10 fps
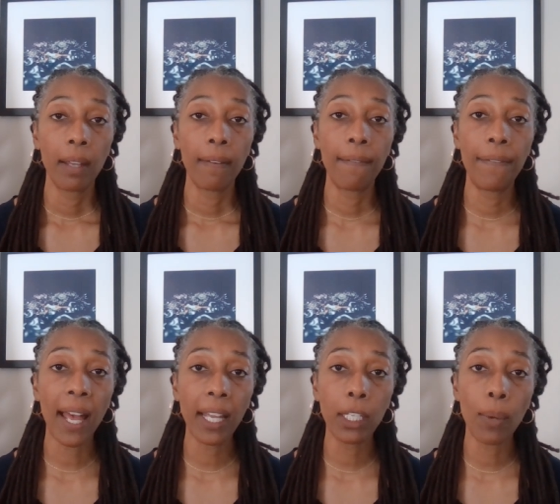
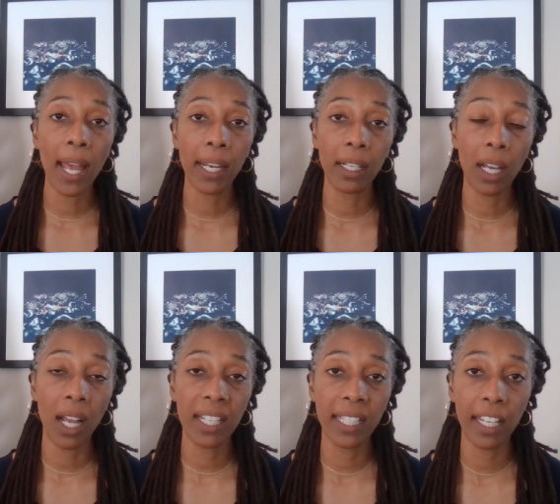value-added
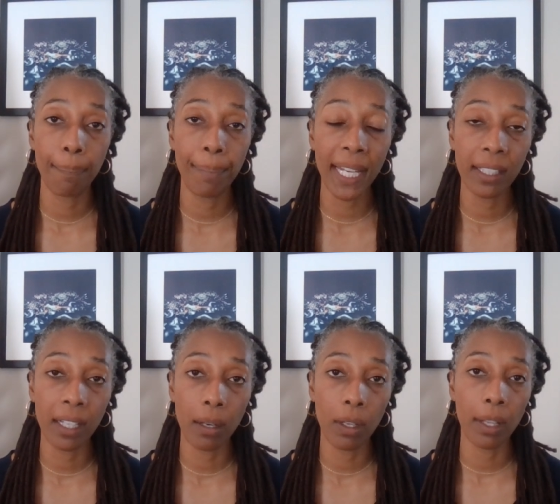content based
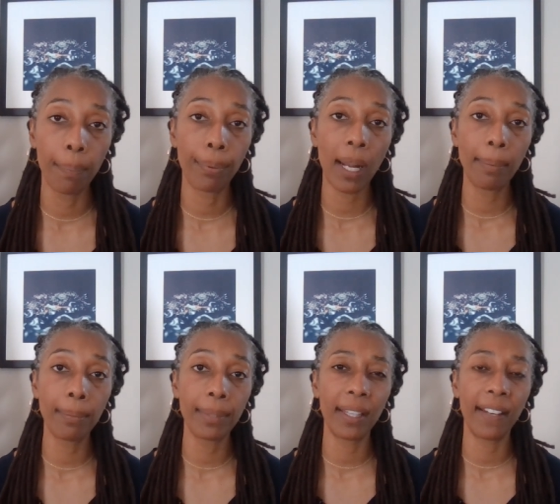on the
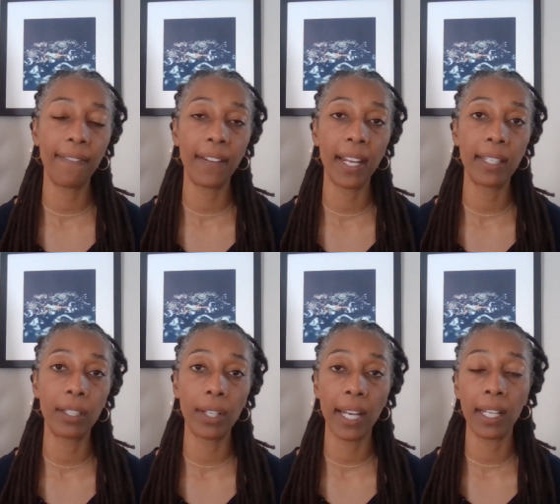problems that they face
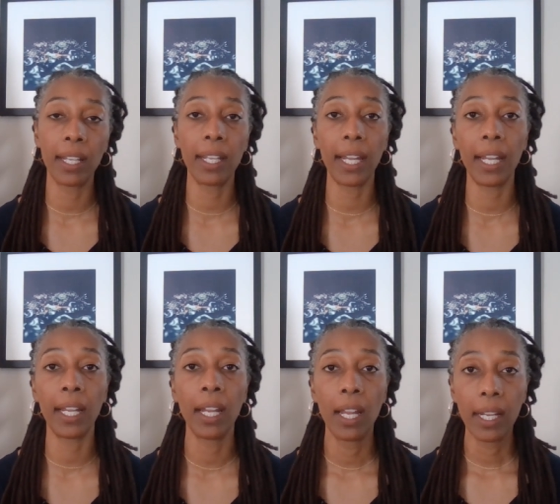so that
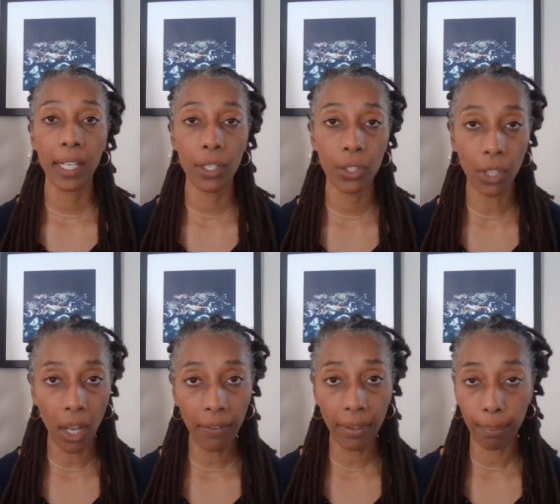they can
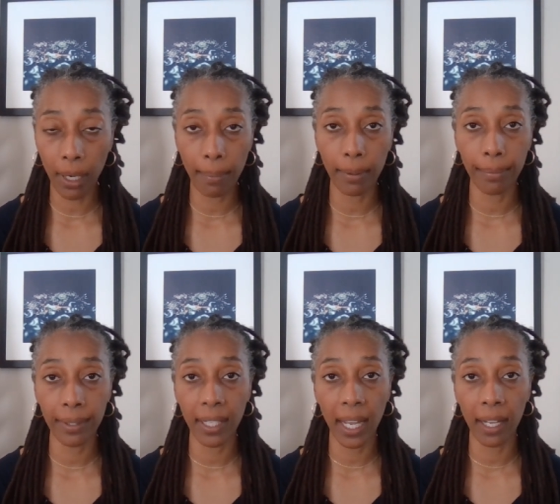solve the problems
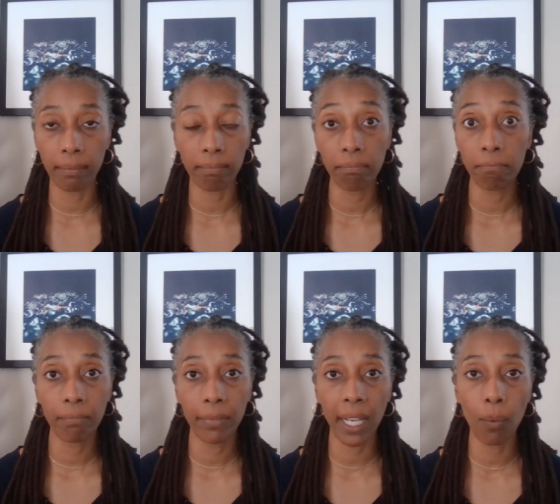that
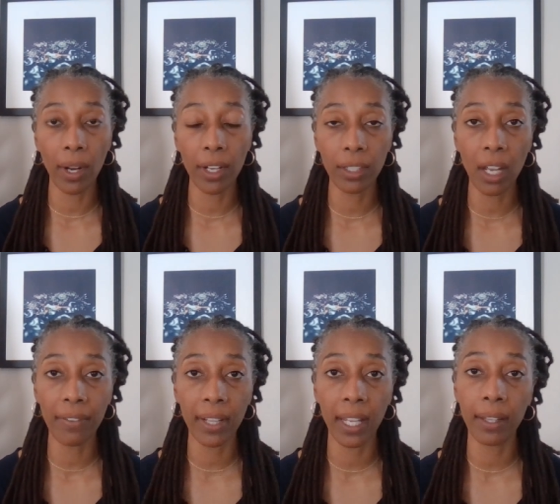they want to solve
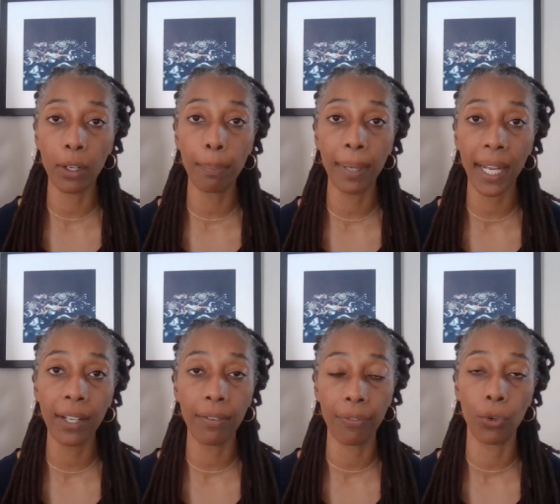and that they'll
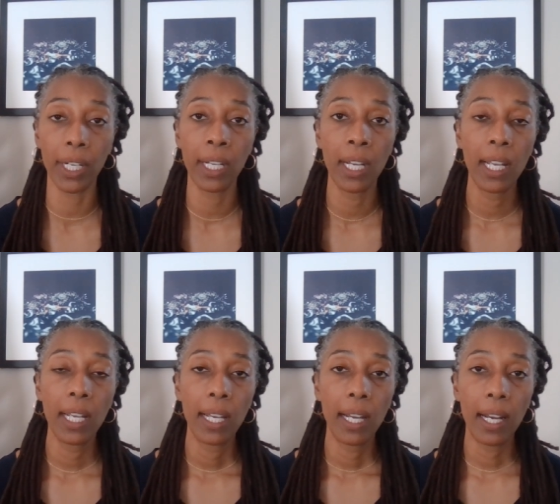pay you for.
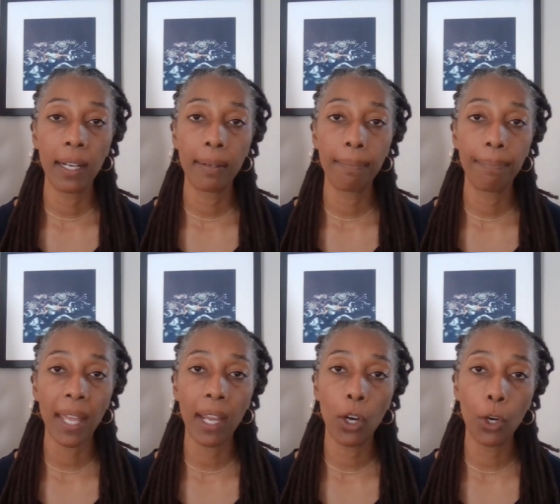
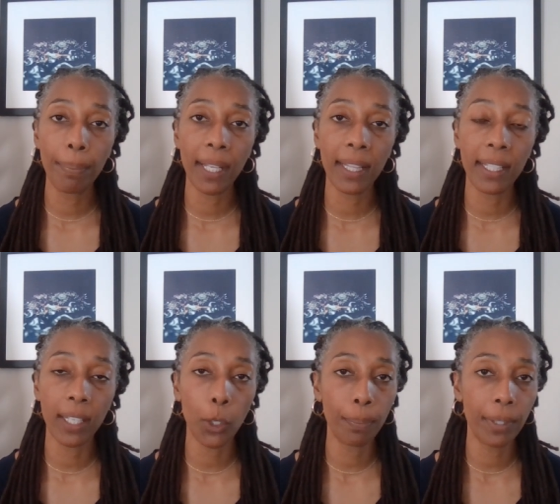I hope that
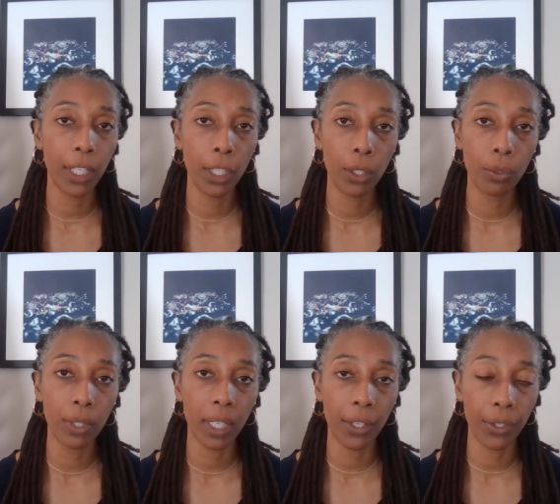this helps
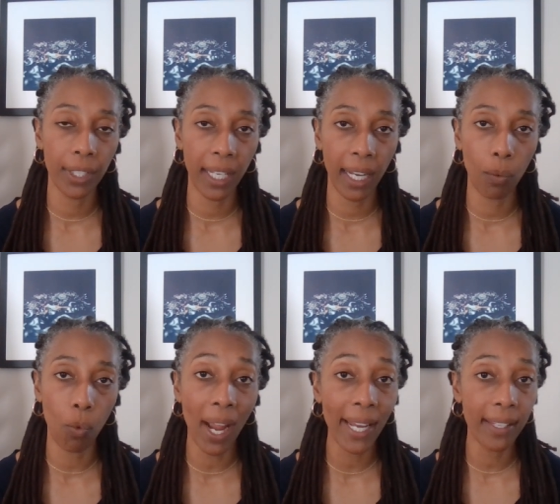you to understand
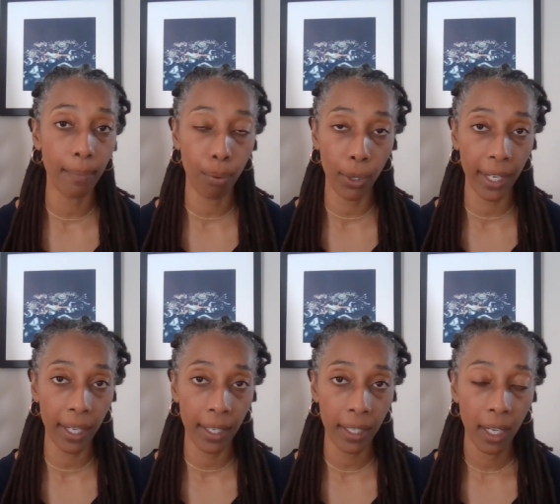why it's important